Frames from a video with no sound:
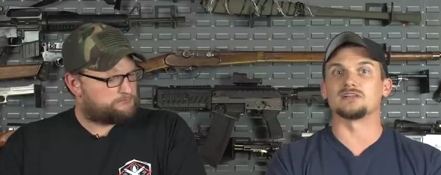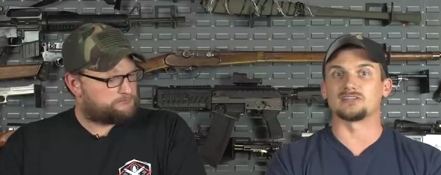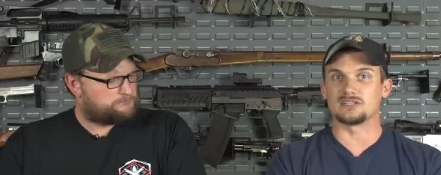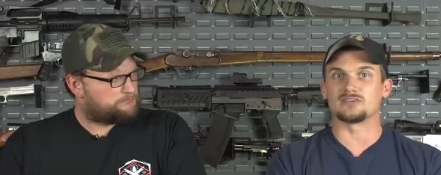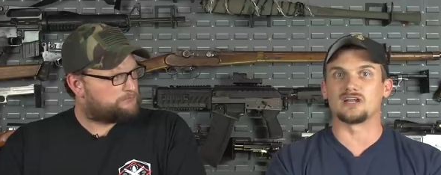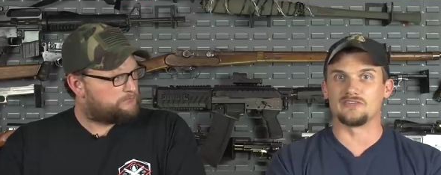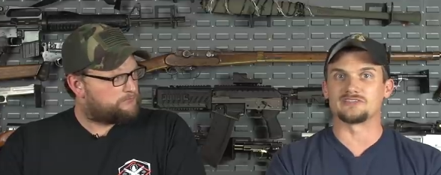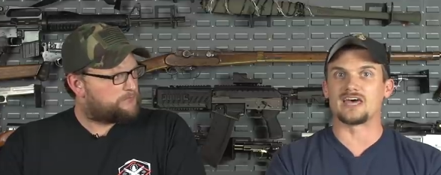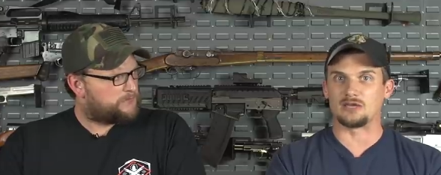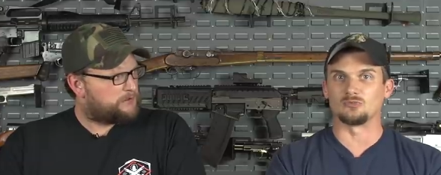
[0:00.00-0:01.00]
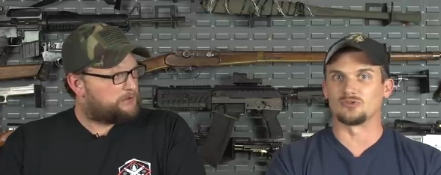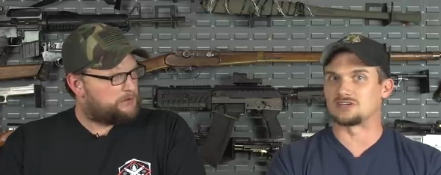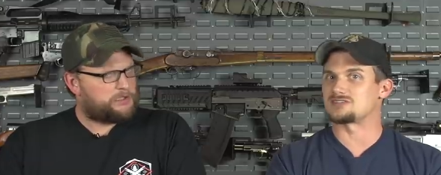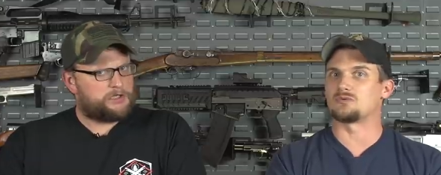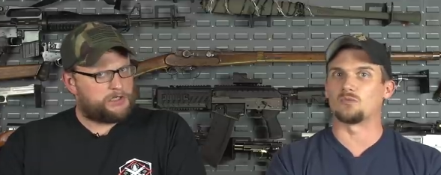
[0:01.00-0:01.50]
Speaker 1: leave it
Speaker 2: on the table
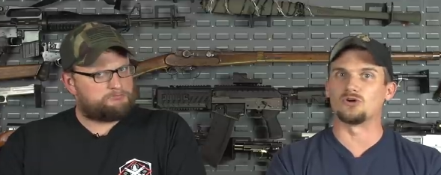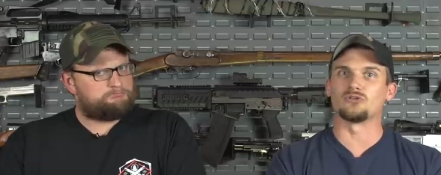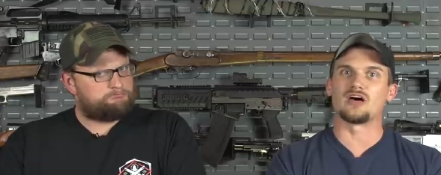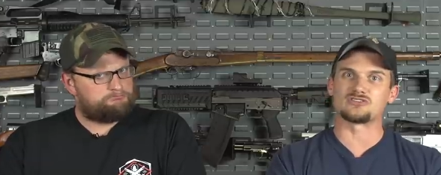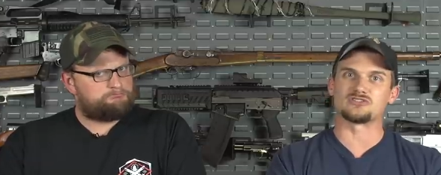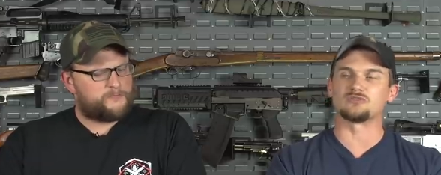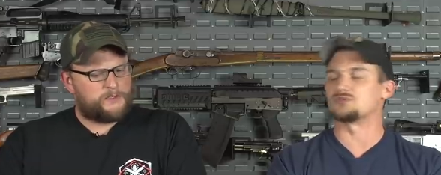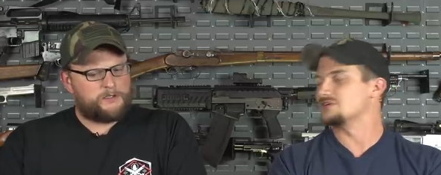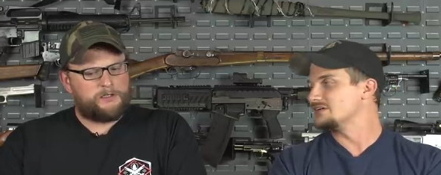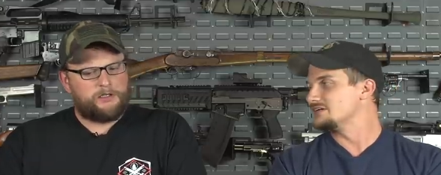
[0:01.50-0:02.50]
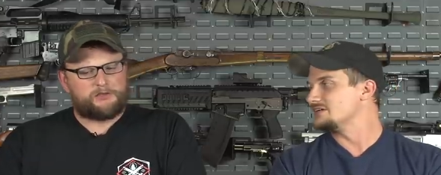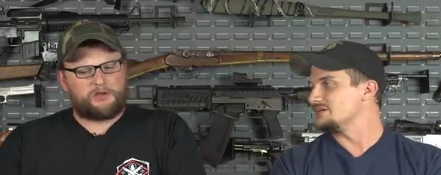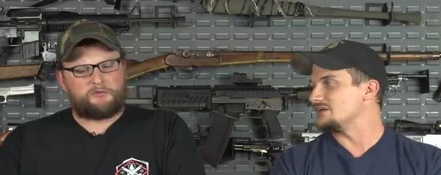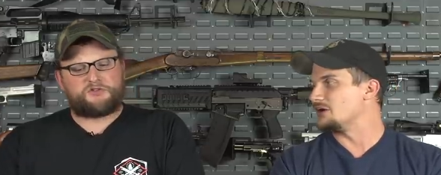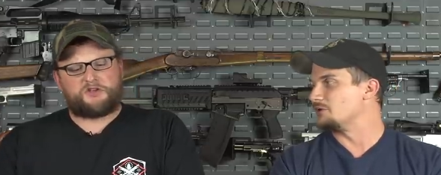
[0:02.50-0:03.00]
because yeah, it yeah. will not shoot.
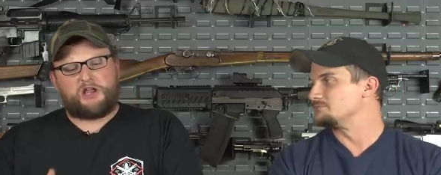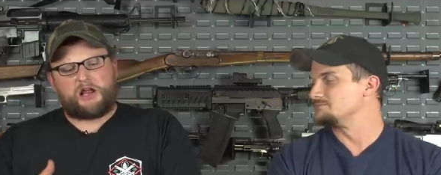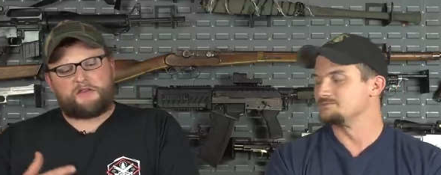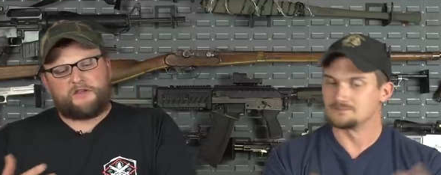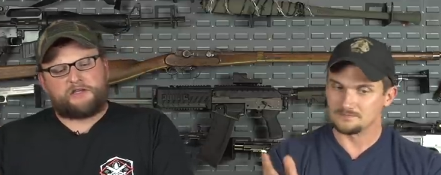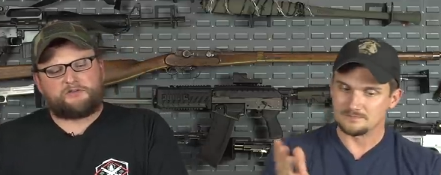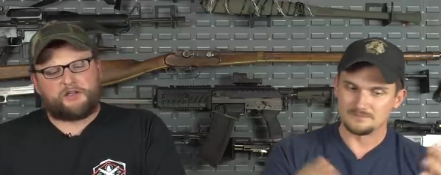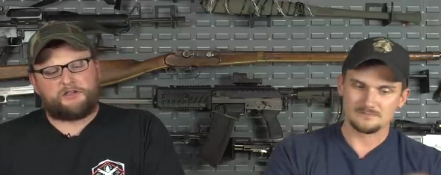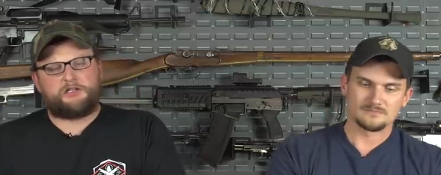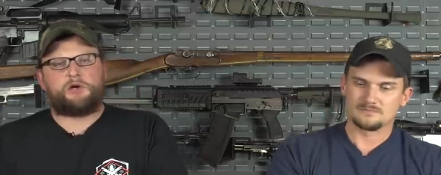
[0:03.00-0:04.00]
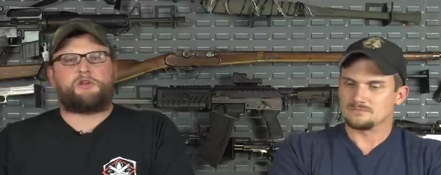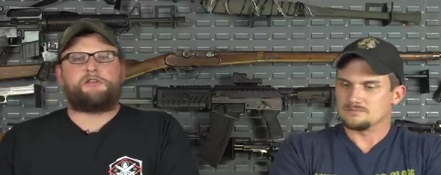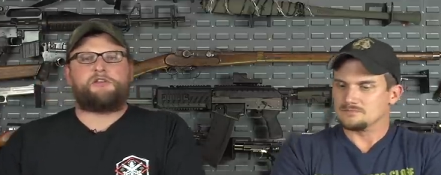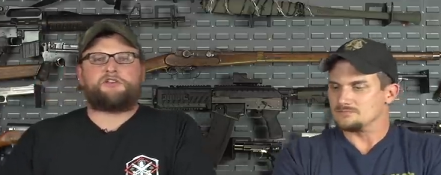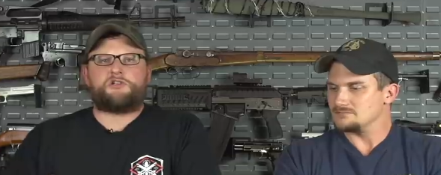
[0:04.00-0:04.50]
So there's know? a lot of things that, you know,
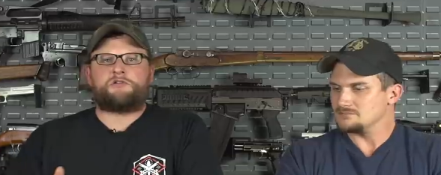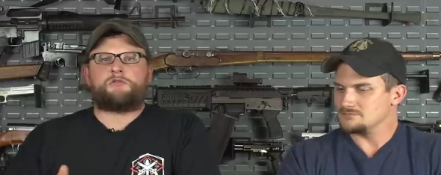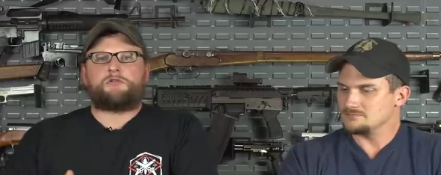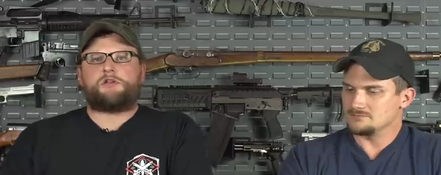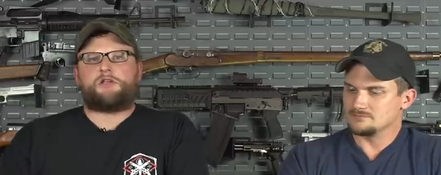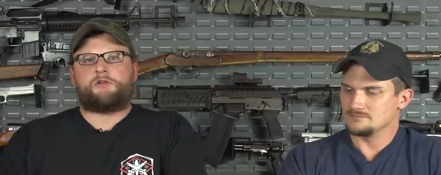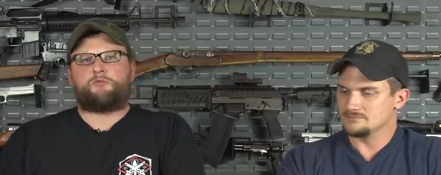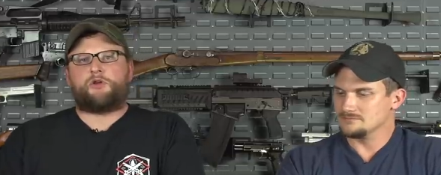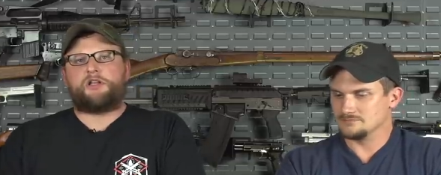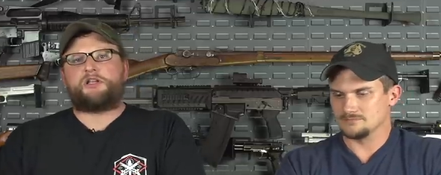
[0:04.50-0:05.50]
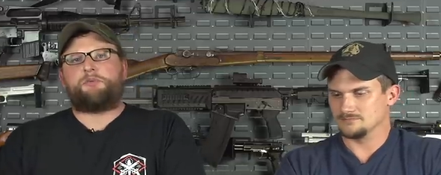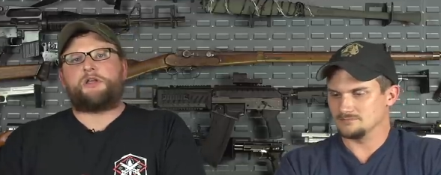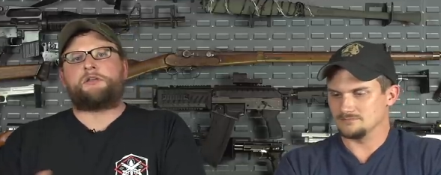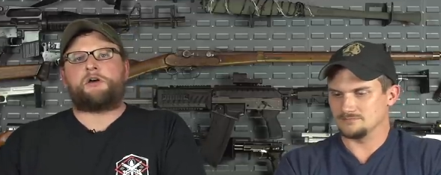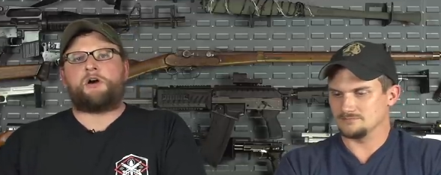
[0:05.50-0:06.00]
condition can really
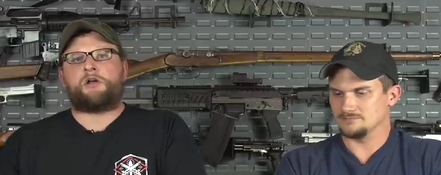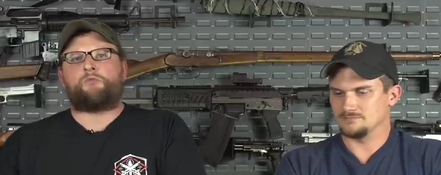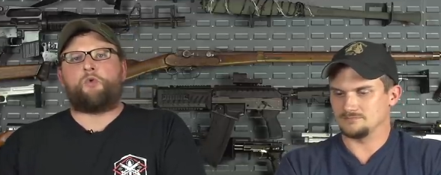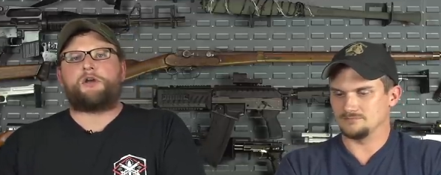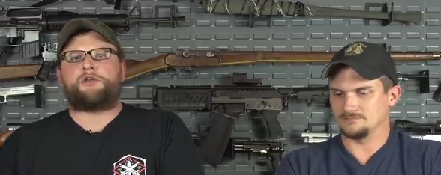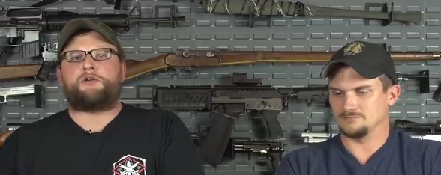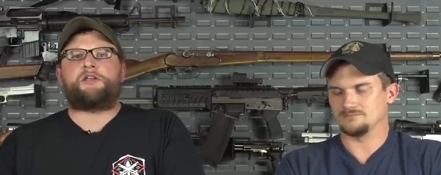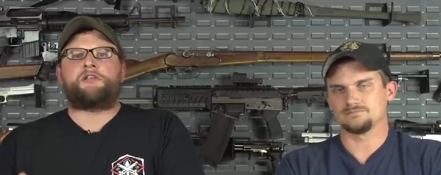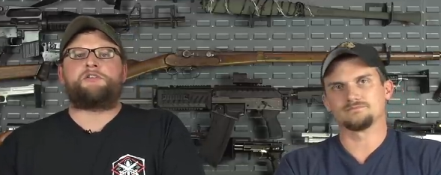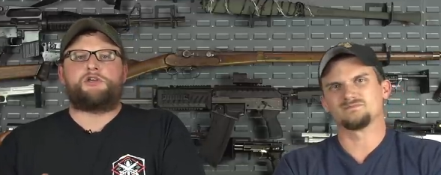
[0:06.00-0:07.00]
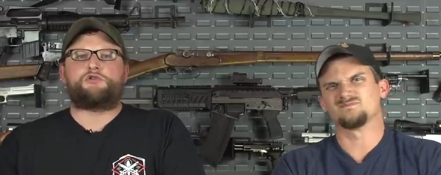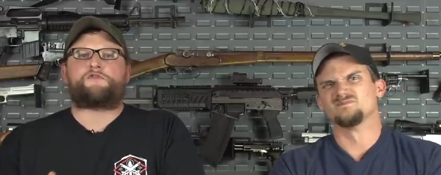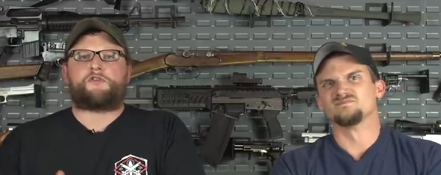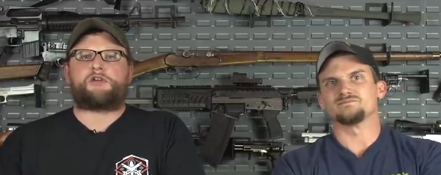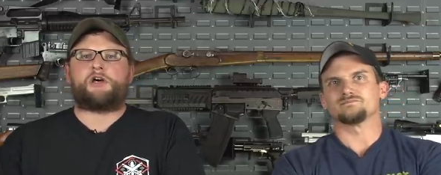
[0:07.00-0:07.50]
depend on what your end use
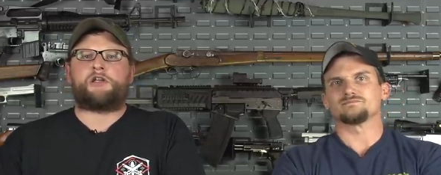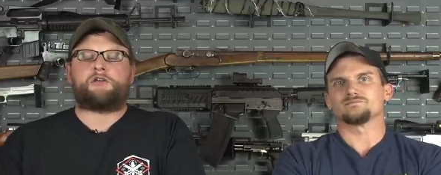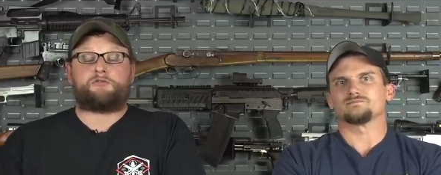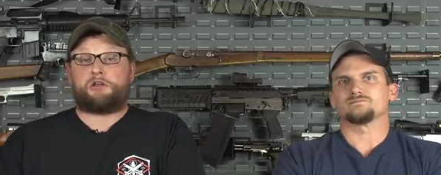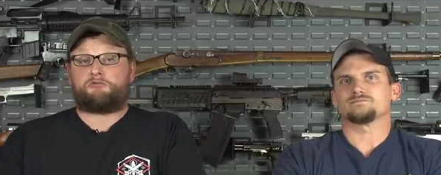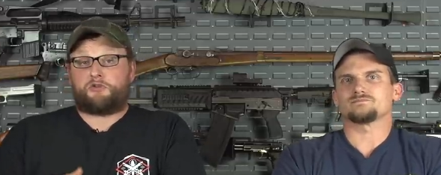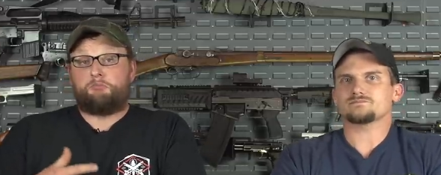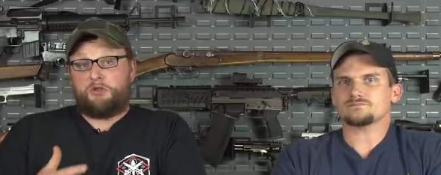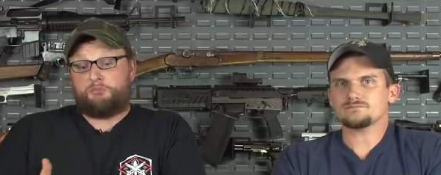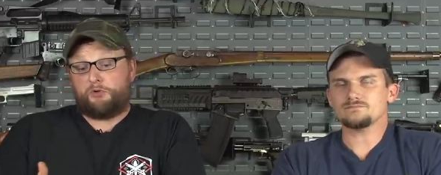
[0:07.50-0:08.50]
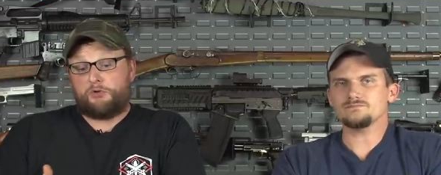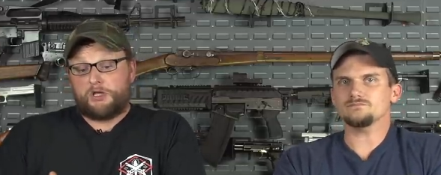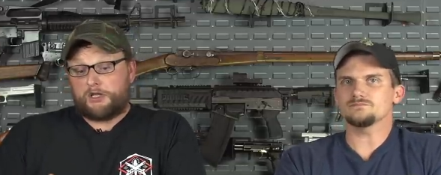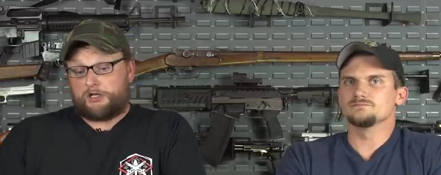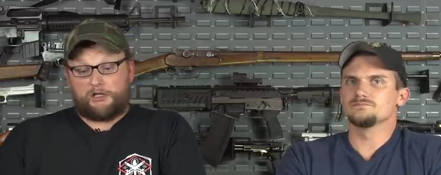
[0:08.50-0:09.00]
for the gun is. Like, some people
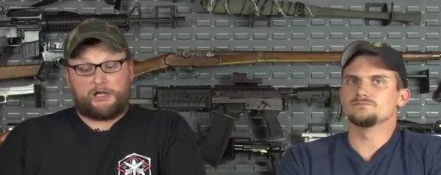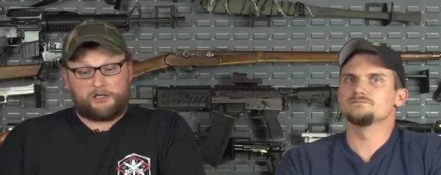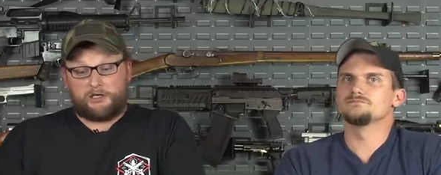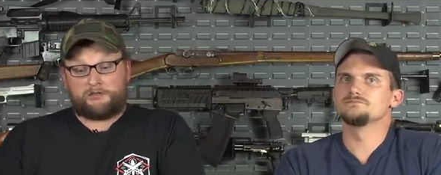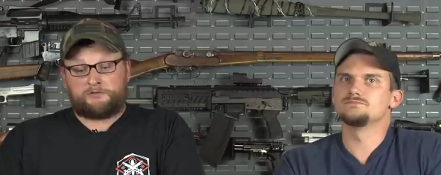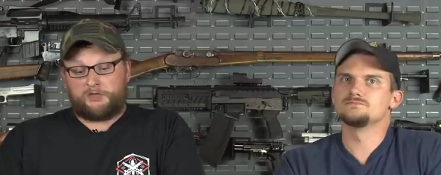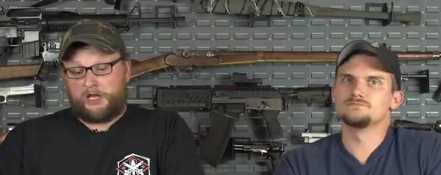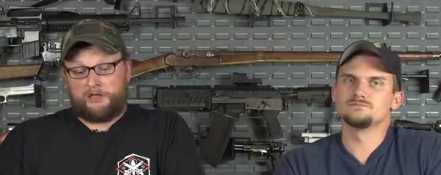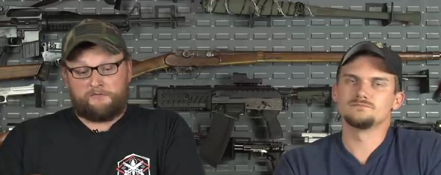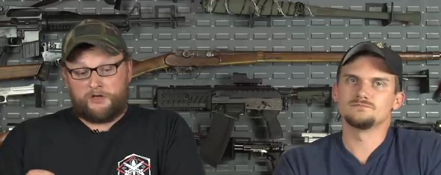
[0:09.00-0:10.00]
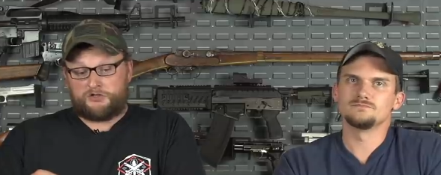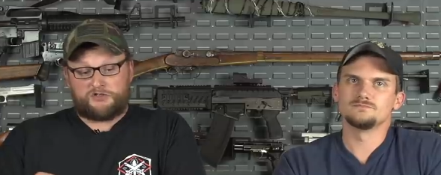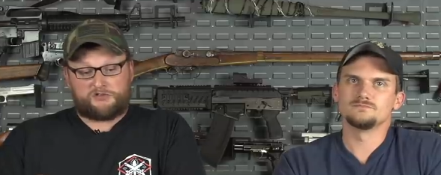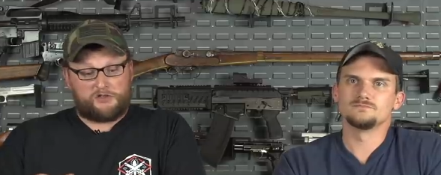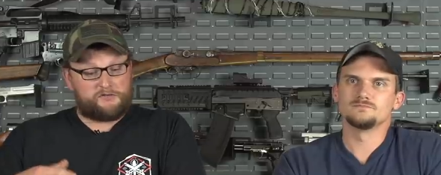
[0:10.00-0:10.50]
collect guns and they're
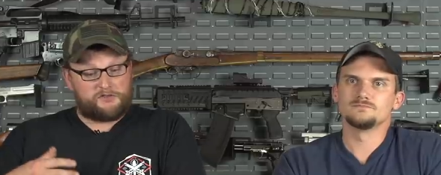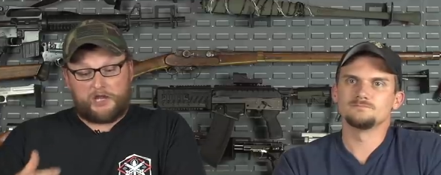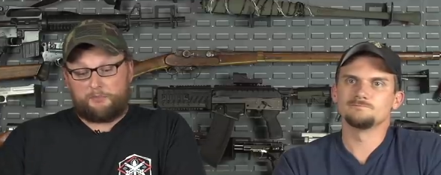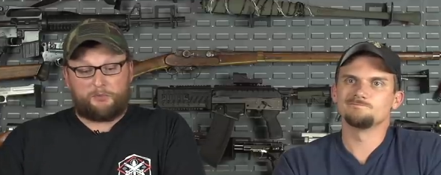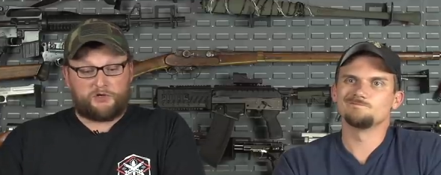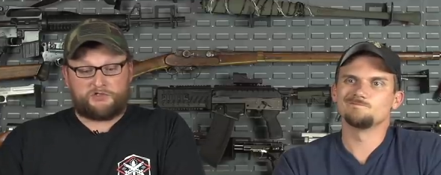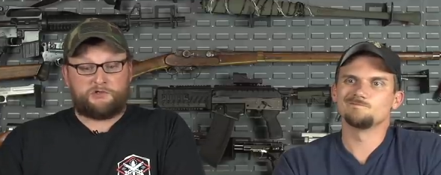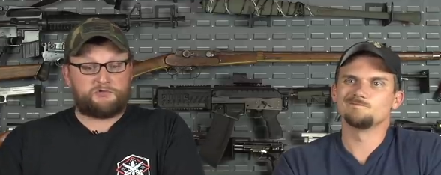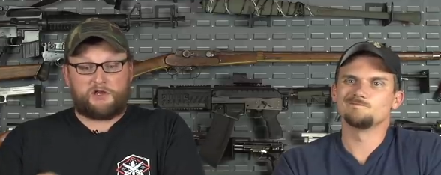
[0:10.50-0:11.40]
just a, the type of person who's